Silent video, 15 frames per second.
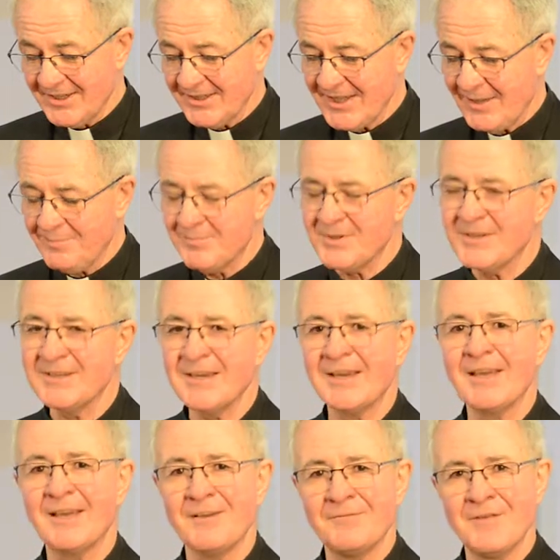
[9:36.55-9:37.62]
can be
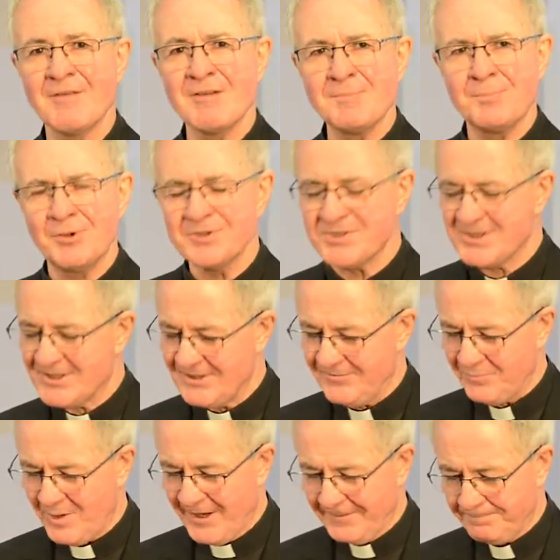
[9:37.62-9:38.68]
a very
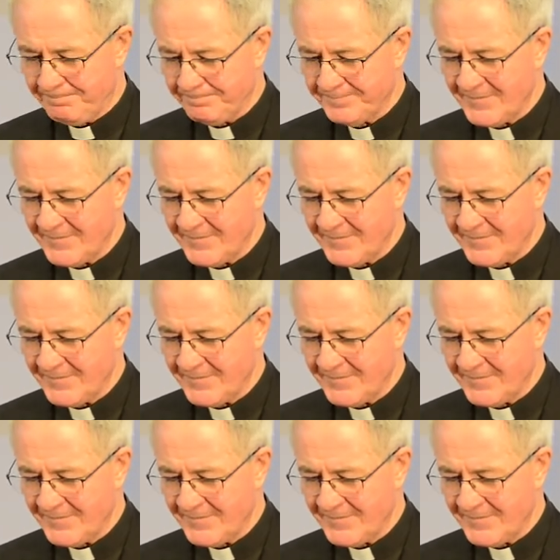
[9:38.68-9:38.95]
positive one.